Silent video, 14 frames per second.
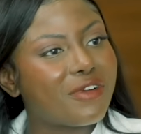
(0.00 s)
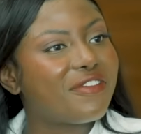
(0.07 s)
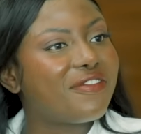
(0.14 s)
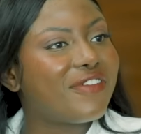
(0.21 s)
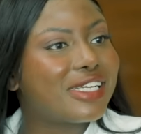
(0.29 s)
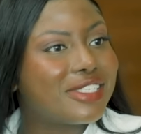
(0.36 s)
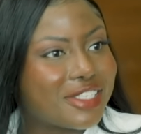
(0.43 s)
a
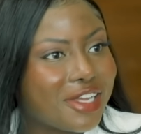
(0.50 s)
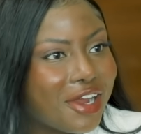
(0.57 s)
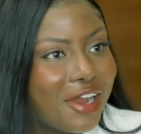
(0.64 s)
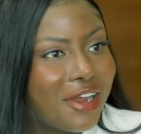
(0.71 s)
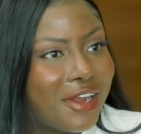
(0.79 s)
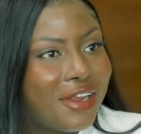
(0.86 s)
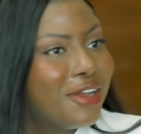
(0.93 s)

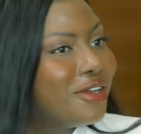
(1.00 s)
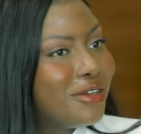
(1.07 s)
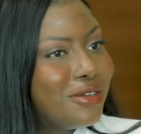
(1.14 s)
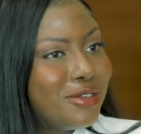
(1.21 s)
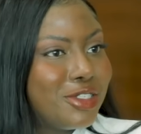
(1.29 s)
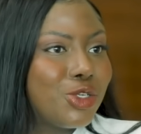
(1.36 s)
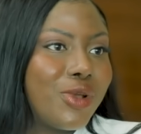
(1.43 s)
professor yeah.
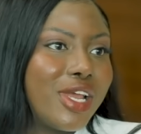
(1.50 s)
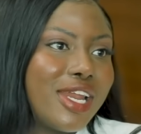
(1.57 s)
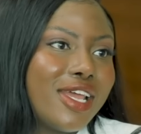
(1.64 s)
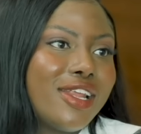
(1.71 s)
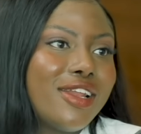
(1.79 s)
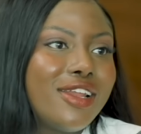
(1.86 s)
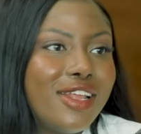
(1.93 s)
who's doing
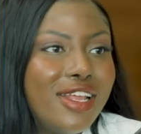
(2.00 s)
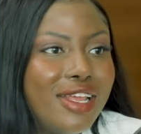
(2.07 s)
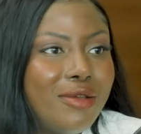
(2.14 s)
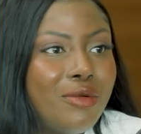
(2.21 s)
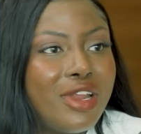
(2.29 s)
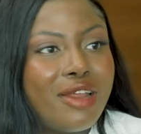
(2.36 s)
it. Yeah.